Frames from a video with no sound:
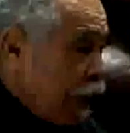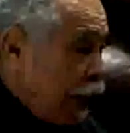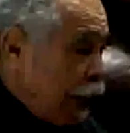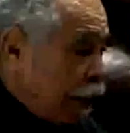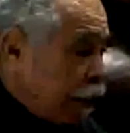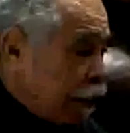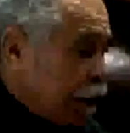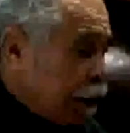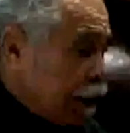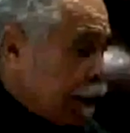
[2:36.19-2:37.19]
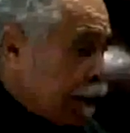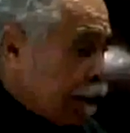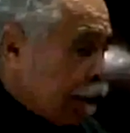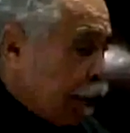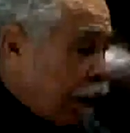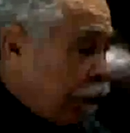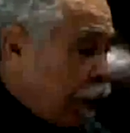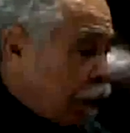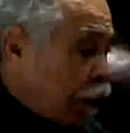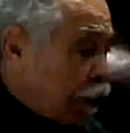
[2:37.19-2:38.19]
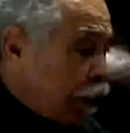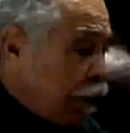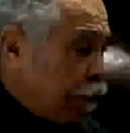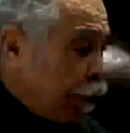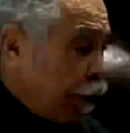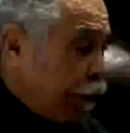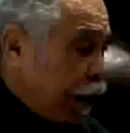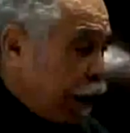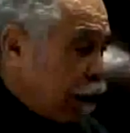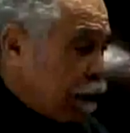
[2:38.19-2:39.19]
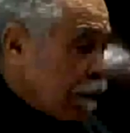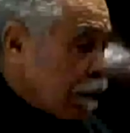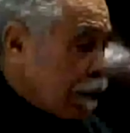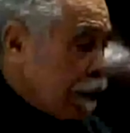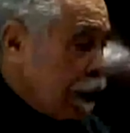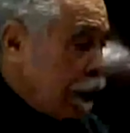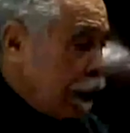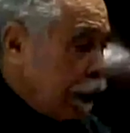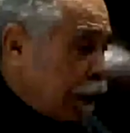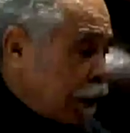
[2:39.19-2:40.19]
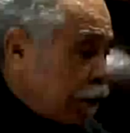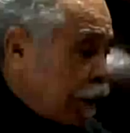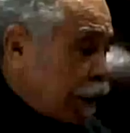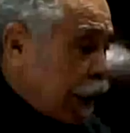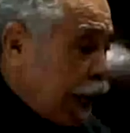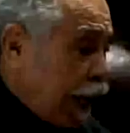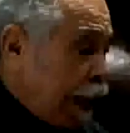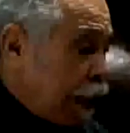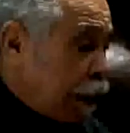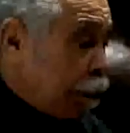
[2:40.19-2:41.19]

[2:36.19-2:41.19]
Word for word: And one of those four fellows is a retired